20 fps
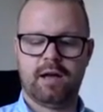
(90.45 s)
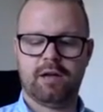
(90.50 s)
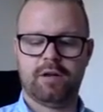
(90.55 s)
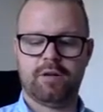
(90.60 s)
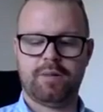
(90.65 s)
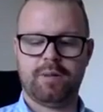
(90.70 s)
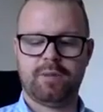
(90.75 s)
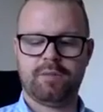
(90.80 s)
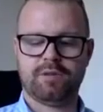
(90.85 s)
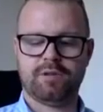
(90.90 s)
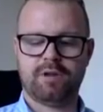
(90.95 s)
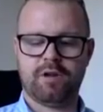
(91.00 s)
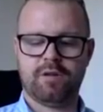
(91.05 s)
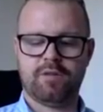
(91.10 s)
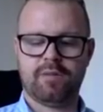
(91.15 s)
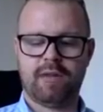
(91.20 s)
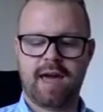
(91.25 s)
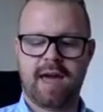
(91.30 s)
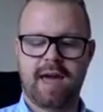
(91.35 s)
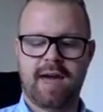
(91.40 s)
lot of people don't
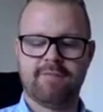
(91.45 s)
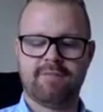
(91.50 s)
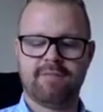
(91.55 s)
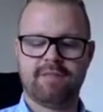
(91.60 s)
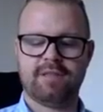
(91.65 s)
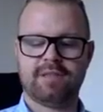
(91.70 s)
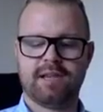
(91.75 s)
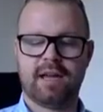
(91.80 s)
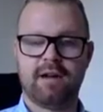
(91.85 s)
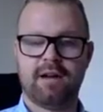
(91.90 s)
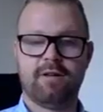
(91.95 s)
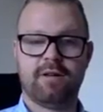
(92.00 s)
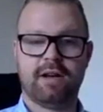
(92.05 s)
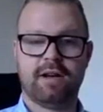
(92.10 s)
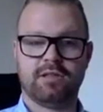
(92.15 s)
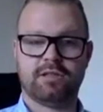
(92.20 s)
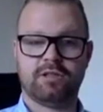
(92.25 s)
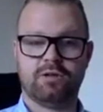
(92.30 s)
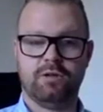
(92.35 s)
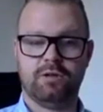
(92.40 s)
have this
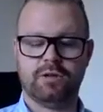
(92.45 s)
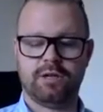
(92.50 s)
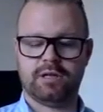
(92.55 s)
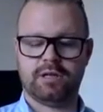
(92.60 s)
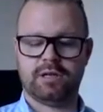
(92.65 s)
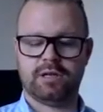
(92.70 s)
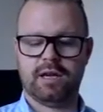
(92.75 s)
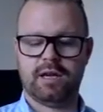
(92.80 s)
area sorted.